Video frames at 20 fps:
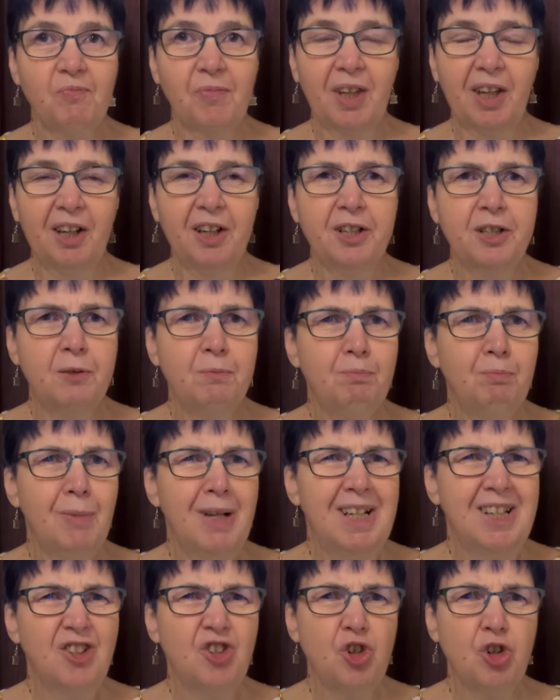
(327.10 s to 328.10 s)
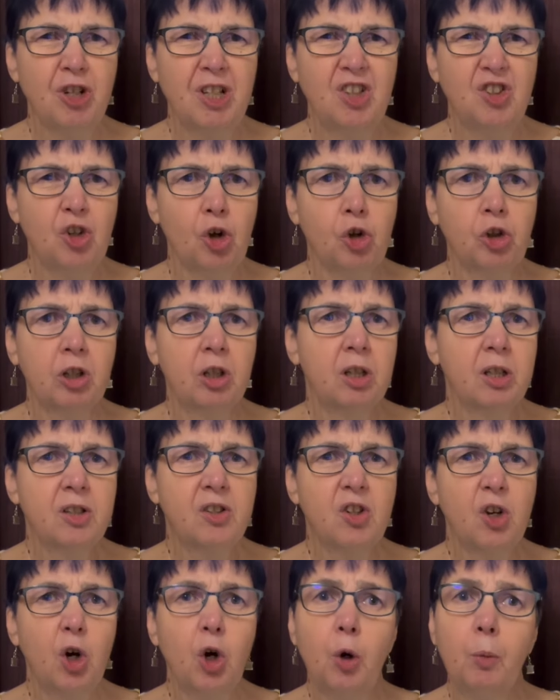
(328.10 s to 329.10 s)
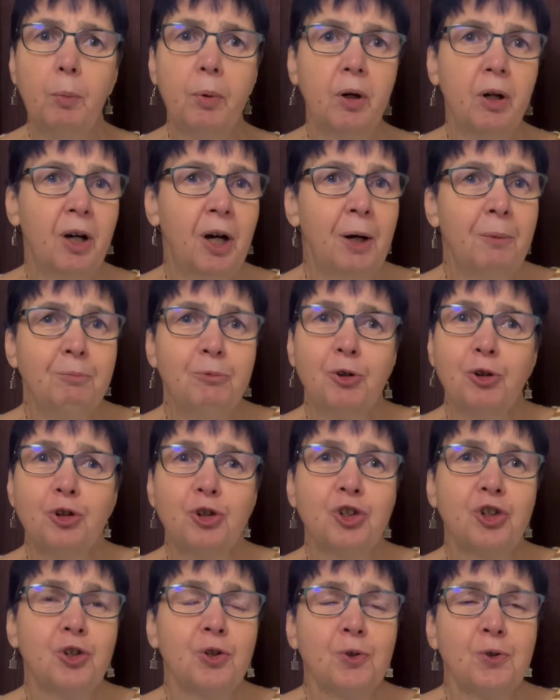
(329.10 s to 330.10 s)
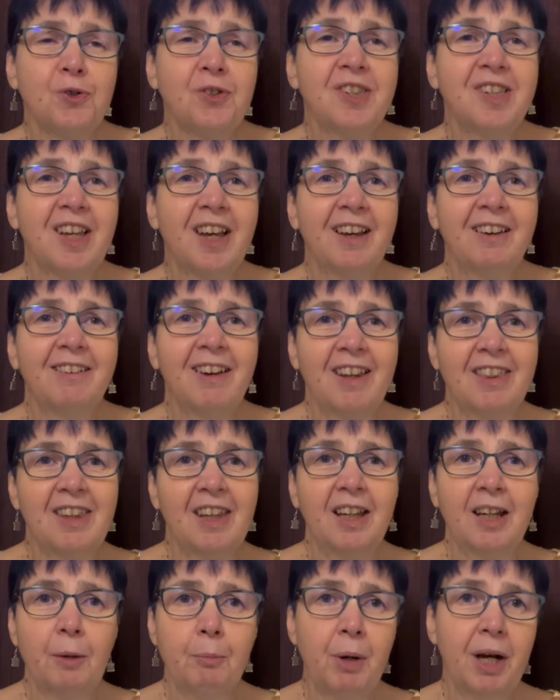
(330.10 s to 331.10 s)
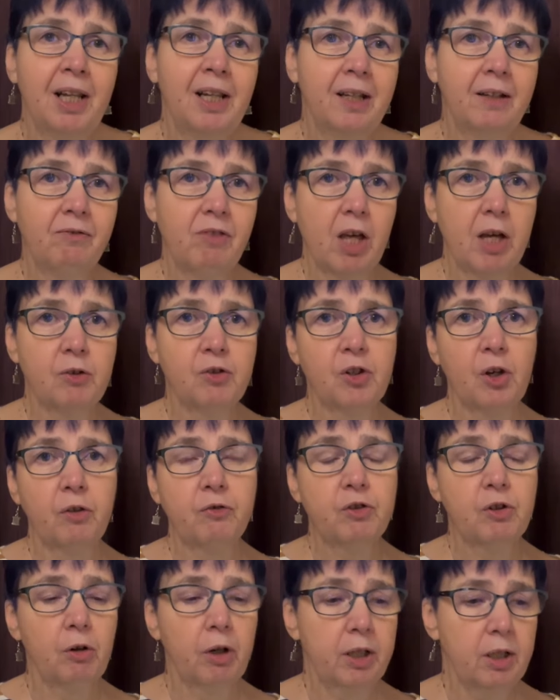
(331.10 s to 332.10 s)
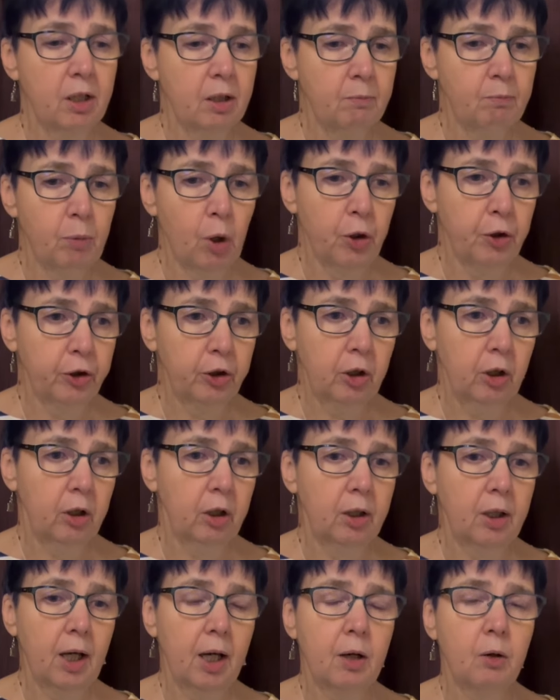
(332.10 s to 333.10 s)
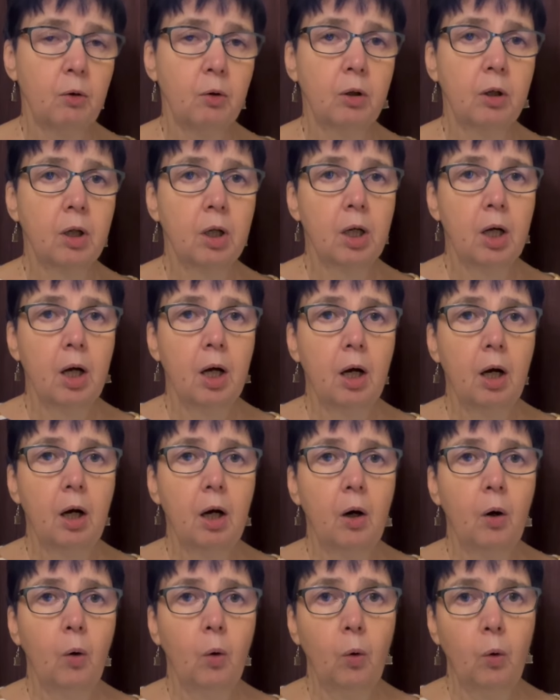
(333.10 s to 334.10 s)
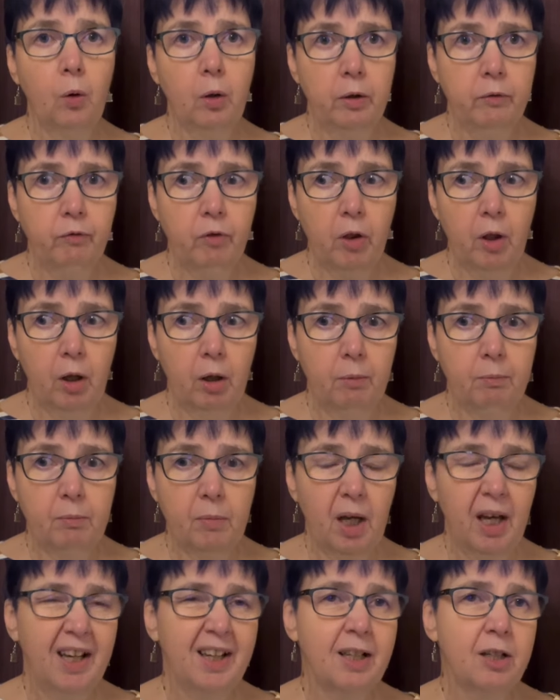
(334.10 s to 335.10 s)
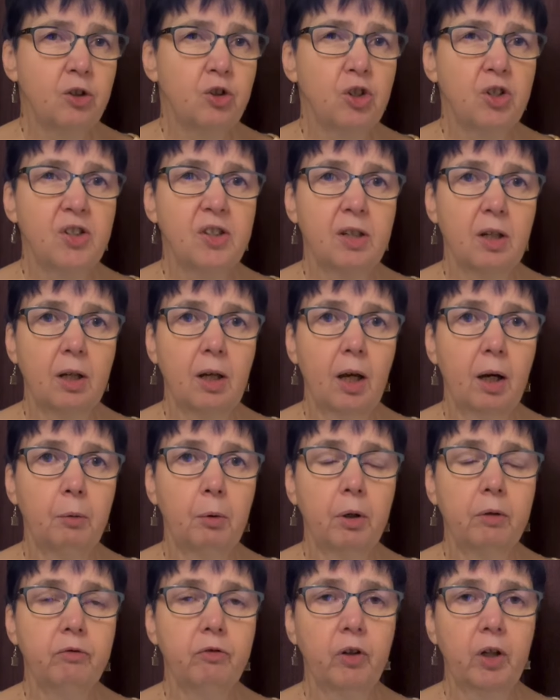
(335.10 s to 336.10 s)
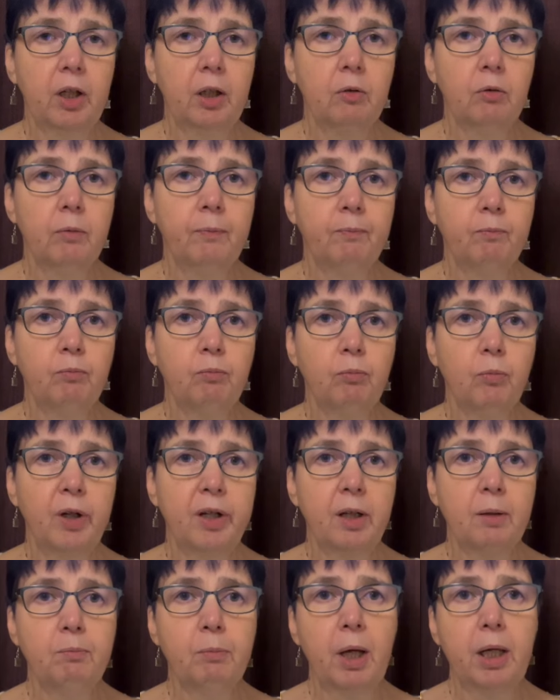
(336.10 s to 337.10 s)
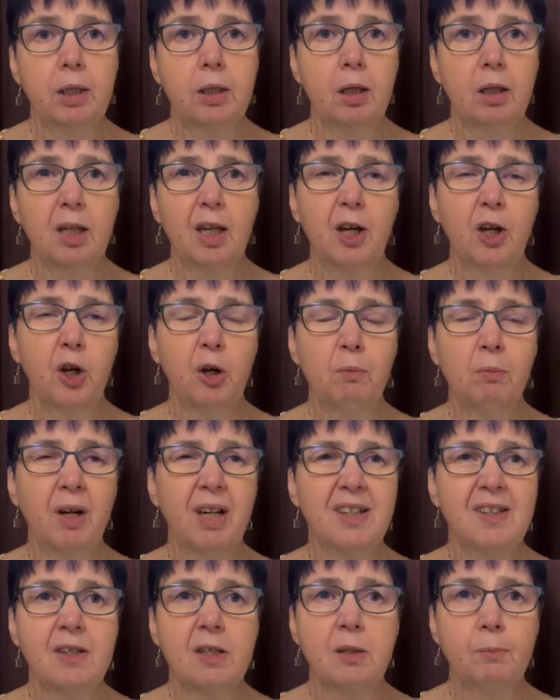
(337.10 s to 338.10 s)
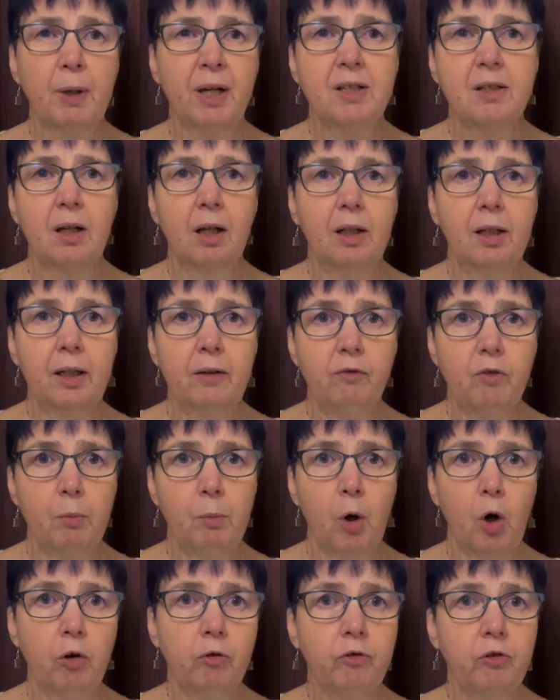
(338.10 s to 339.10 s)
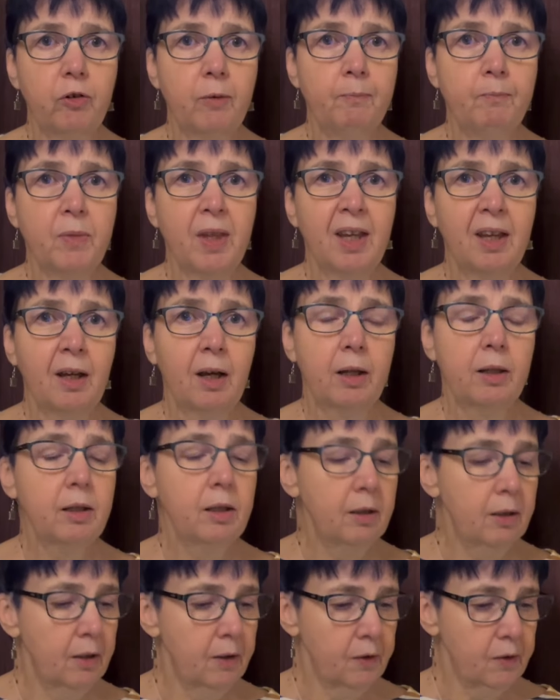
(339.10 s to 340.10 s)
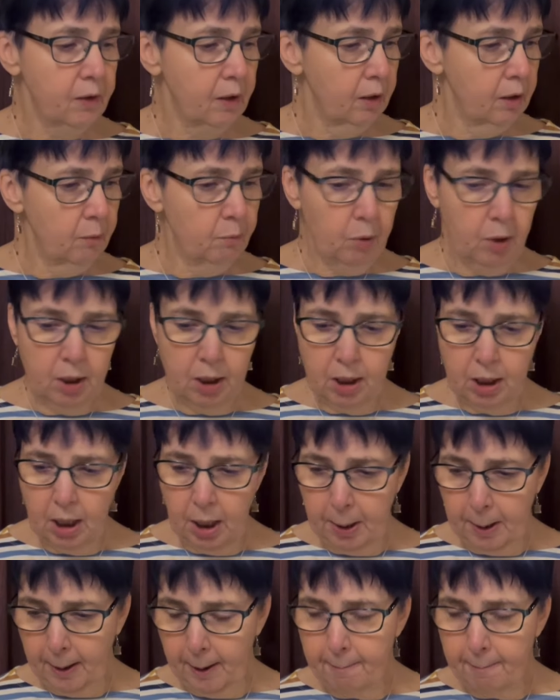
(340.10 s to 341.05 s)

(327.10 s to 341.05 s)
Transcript: kind of military toddler top. I'm not sure, so I think I might leave those off. So I didn't bother cutting out all of them, and I'll just see how I feel when I'm making it up, but I suspect I'll leave them off. I think it's going to be